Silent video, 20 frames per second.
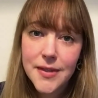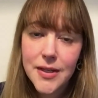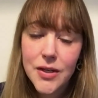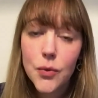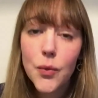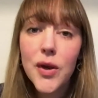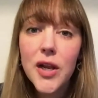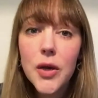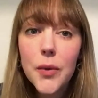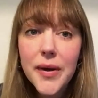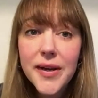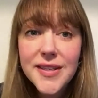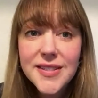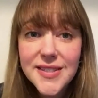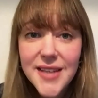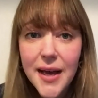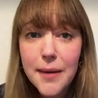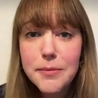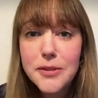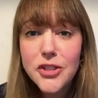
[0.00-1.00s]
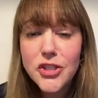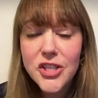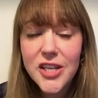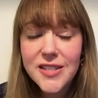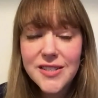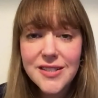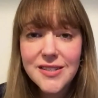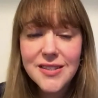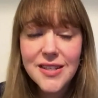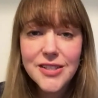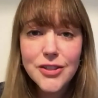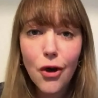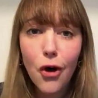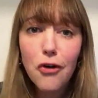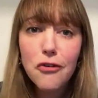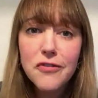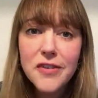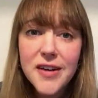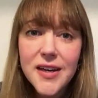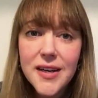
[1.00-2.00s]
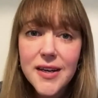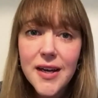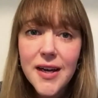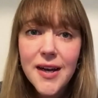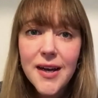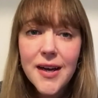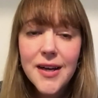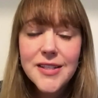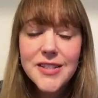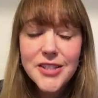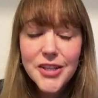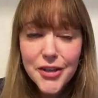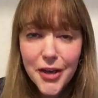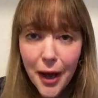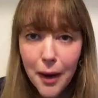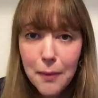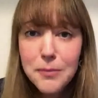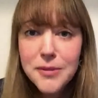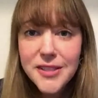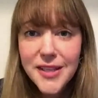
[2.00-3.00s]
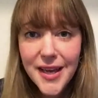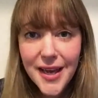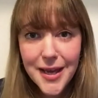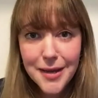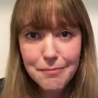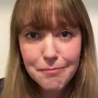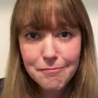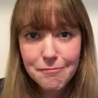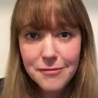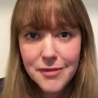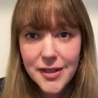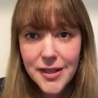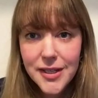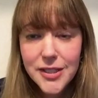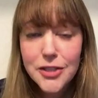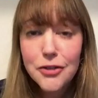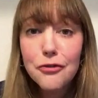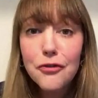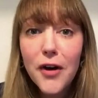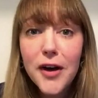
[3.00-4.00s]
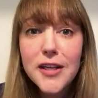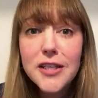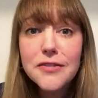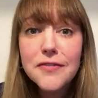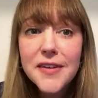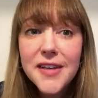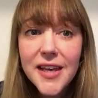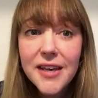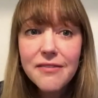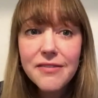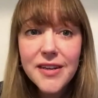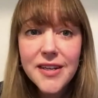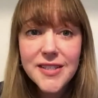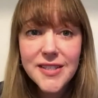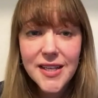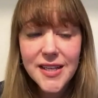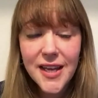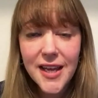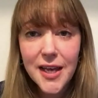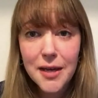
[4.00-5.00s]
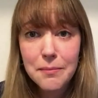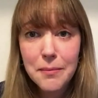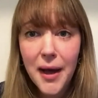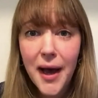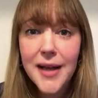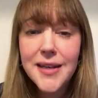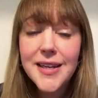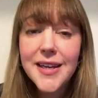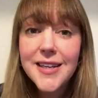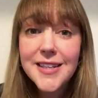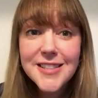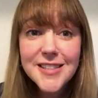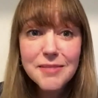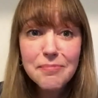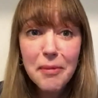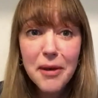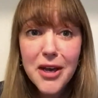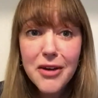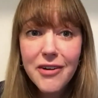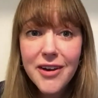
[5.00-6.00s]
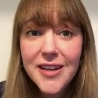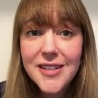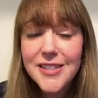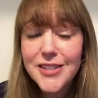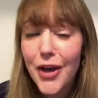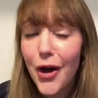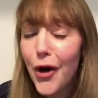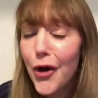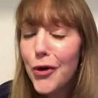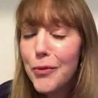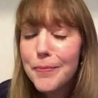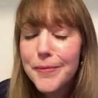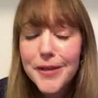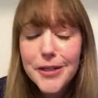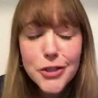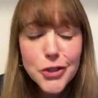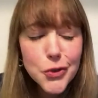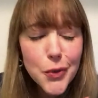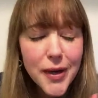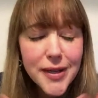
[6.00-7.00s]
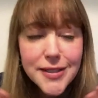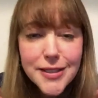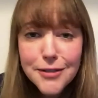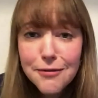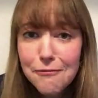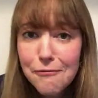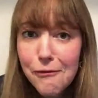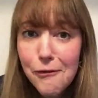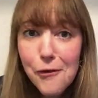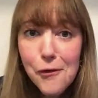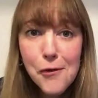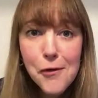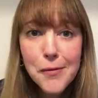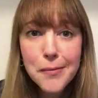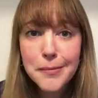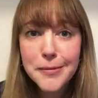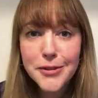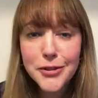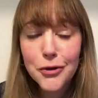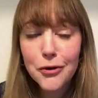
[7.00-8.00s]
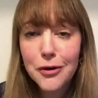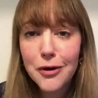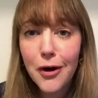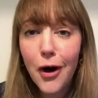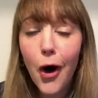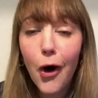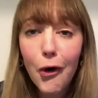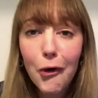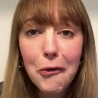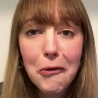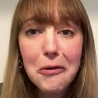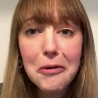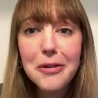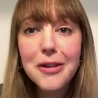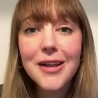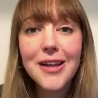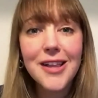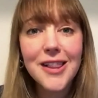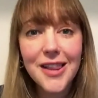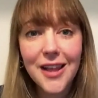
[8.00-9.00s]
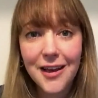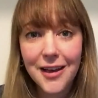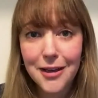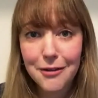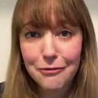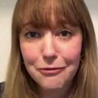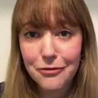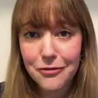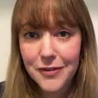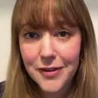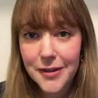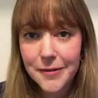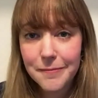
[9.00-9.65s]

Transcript: Will you accept Jesus' offer to come to him, to find forgiveness in him and experience a hope that transforms your whole life?